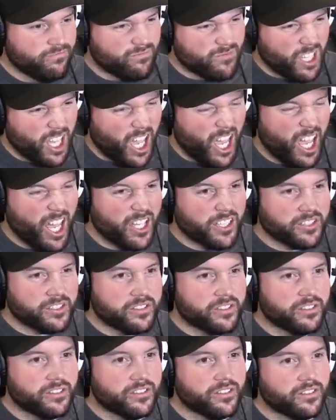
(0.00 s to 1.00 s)

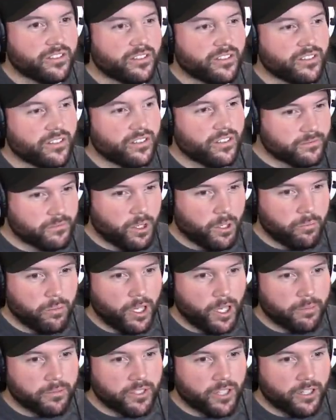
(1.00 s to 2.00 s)
Yes. Come on,
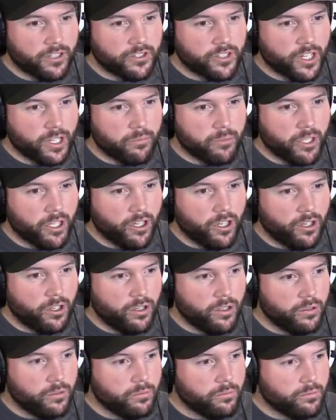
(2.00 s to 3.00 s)
Pop-Tart, drive me
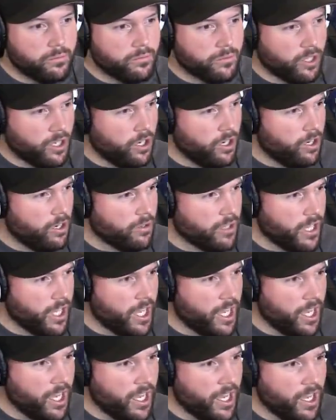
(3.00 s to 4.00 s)
home. Oh,
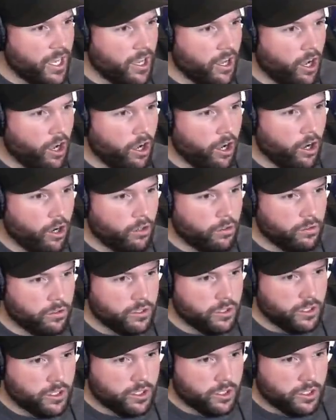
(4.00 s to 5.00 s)
yeah. Uh-oh.
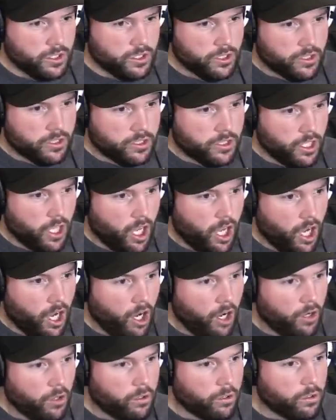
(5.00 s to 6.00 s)

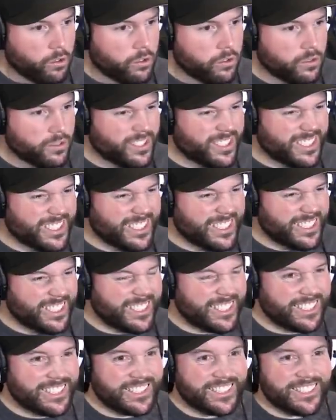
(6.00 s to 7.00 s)
No!
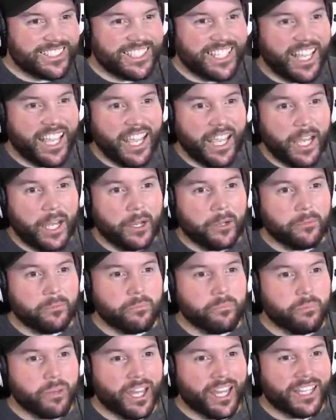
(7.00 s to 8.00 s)
Damn,
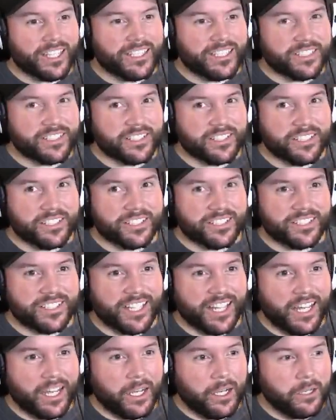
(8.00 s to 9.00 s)
bad decision.
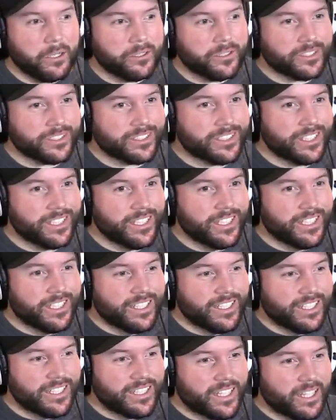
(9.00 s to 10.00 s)
Out.
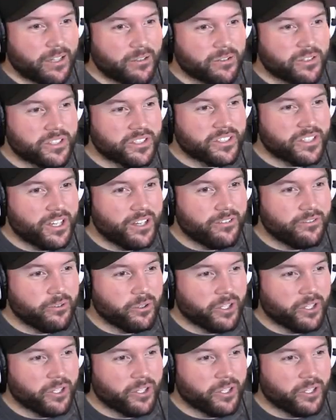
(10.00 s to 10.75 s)
That was a tough